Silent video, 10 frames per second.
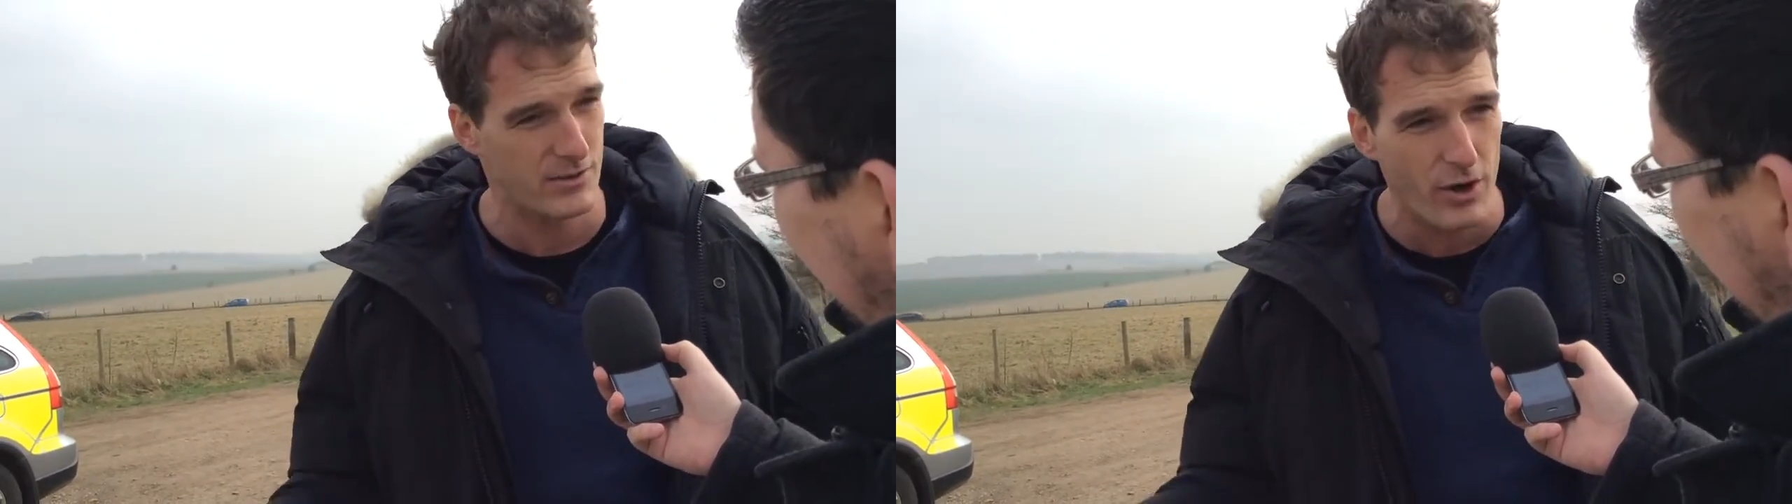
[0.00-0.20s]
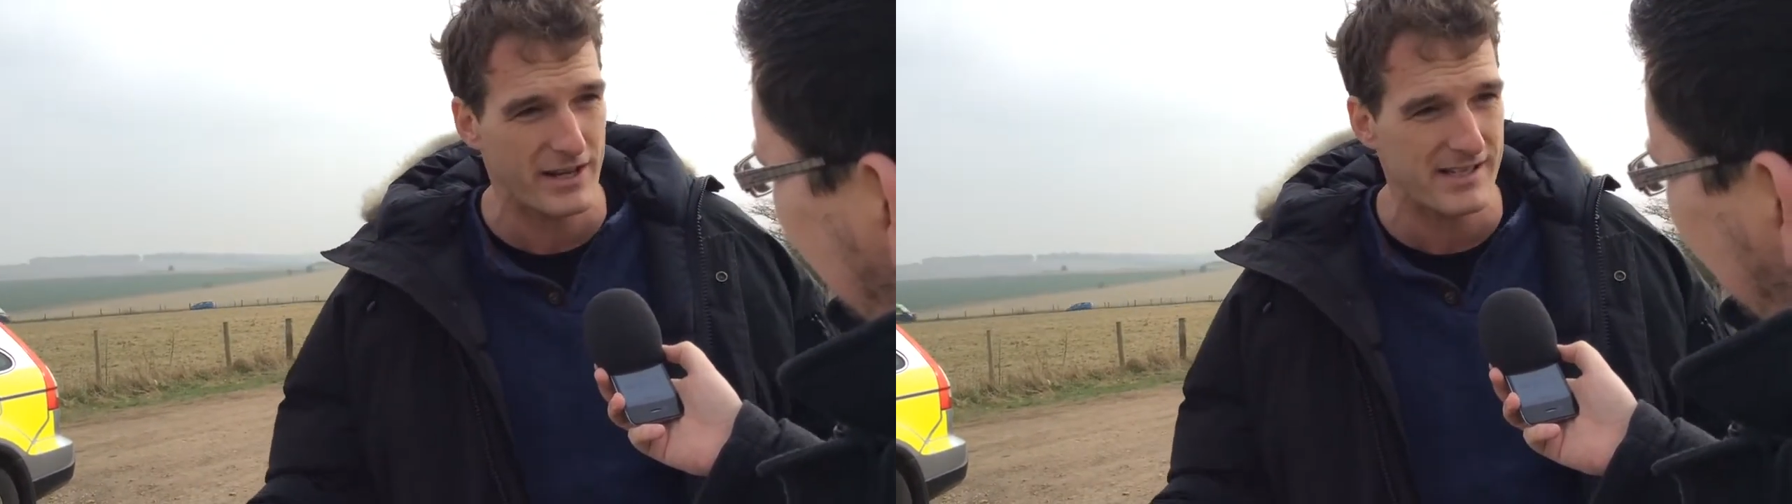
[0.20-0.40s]

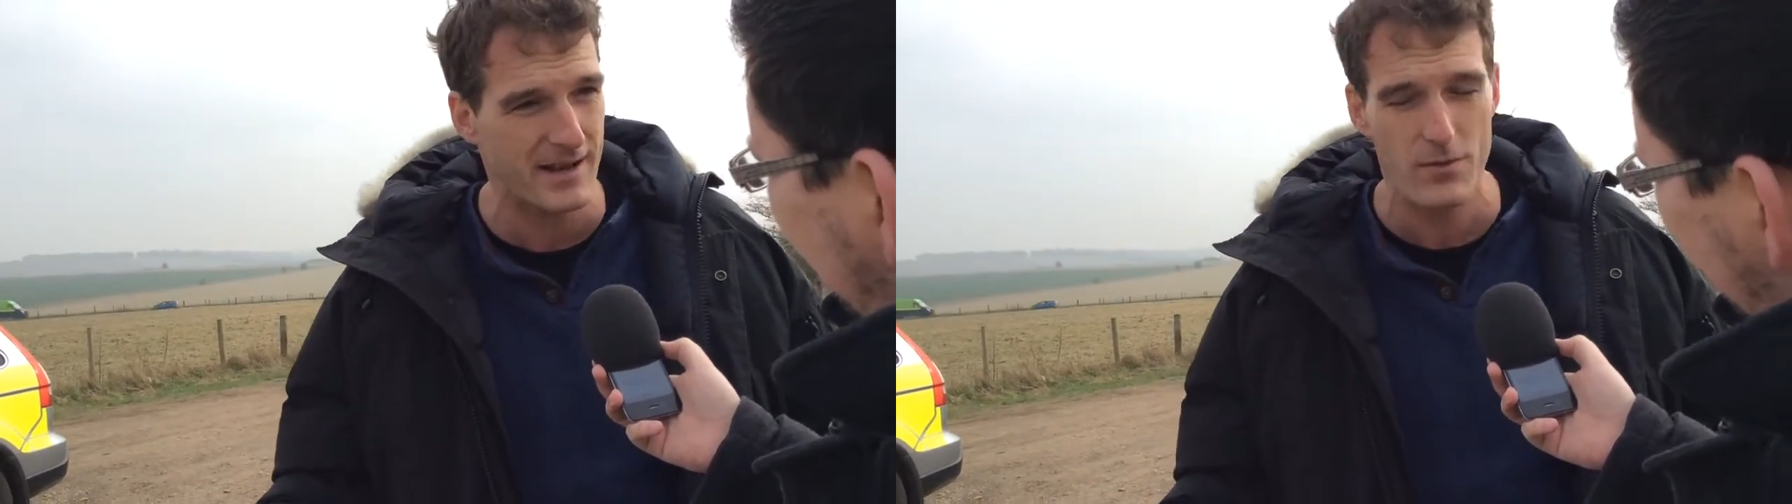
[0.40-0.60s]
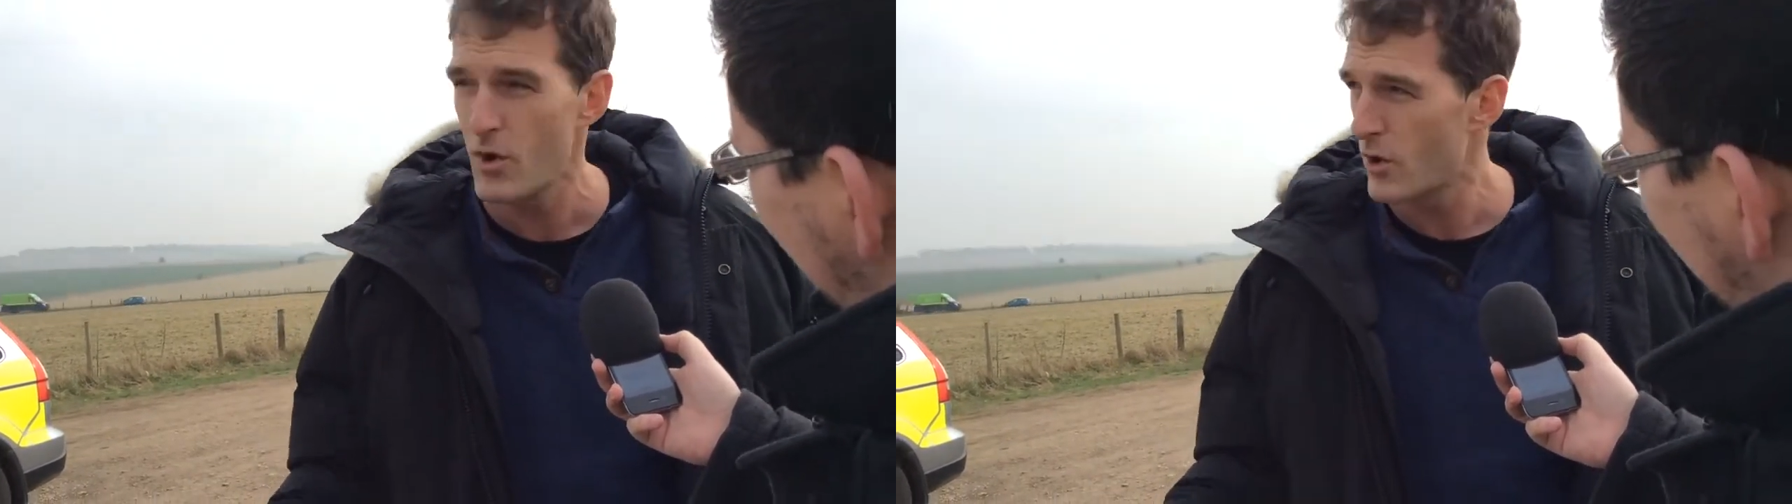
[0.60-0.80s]
We've got to
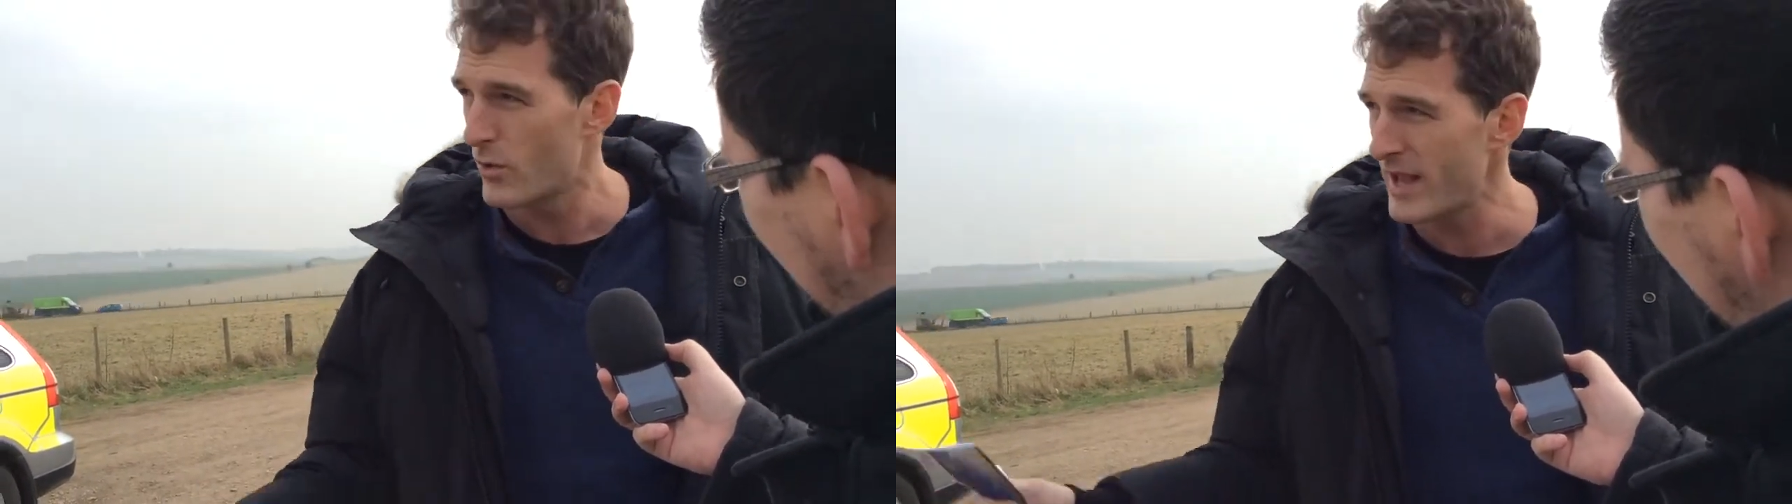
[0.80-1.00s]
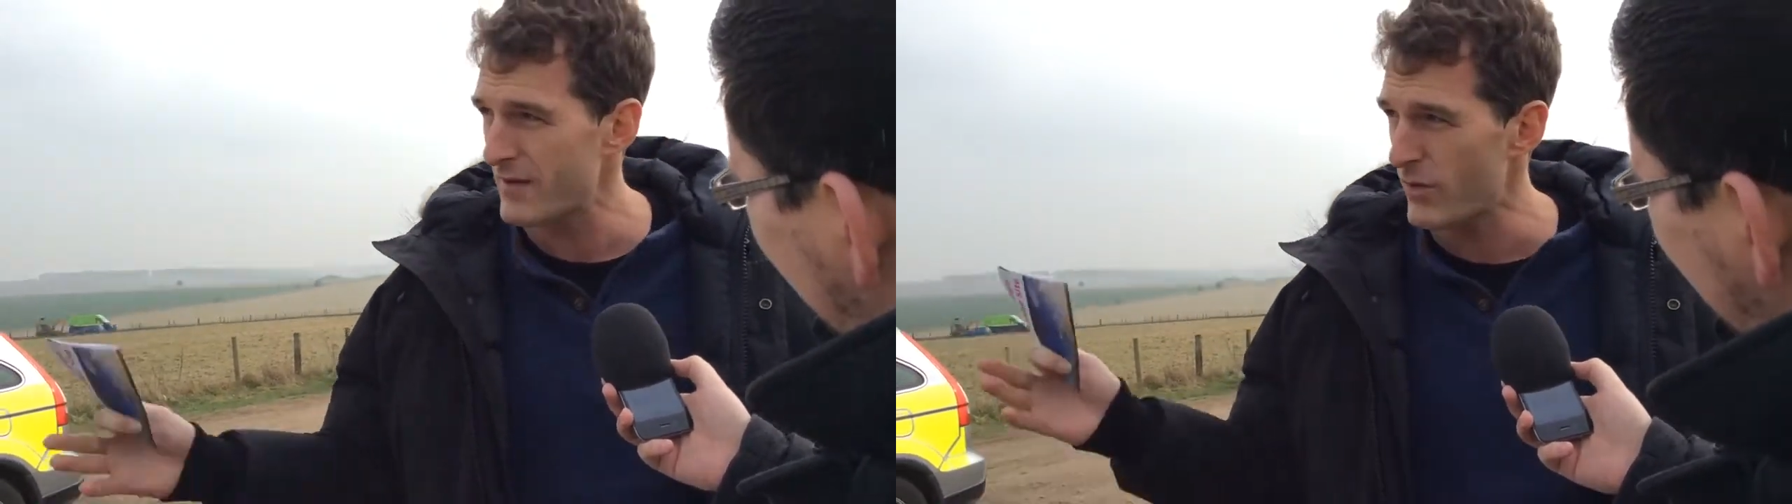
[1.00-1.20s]
accept
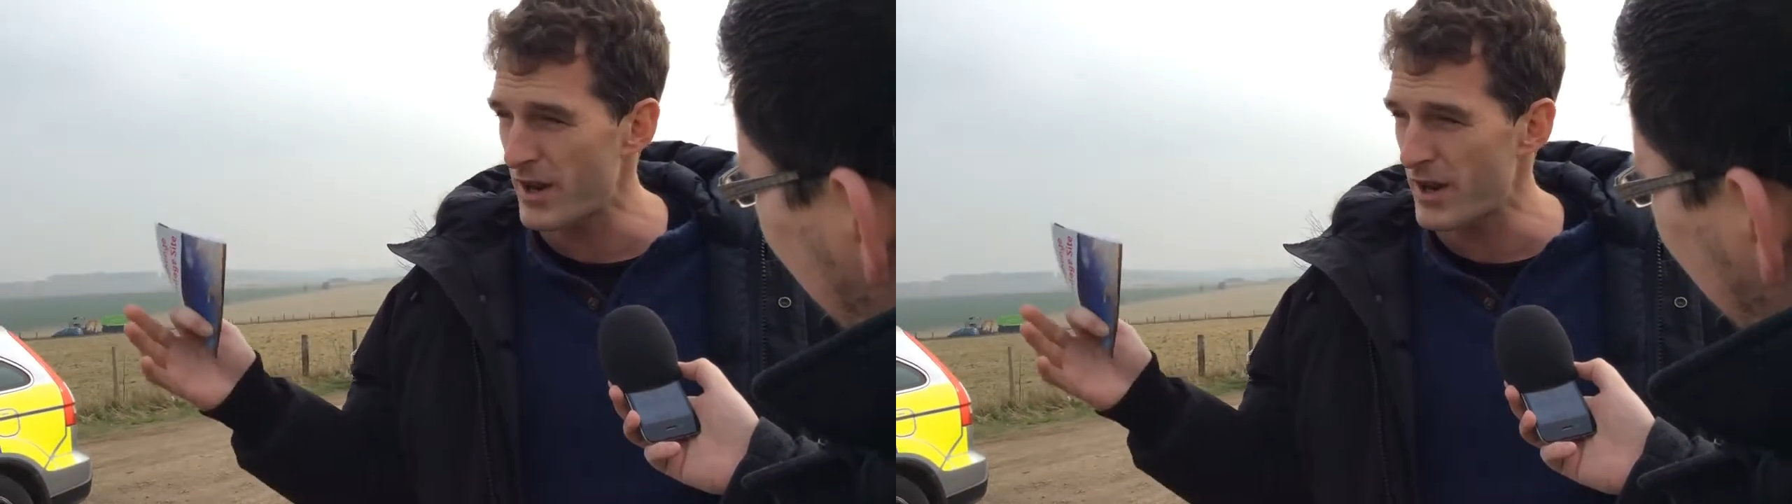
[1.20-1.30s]
we have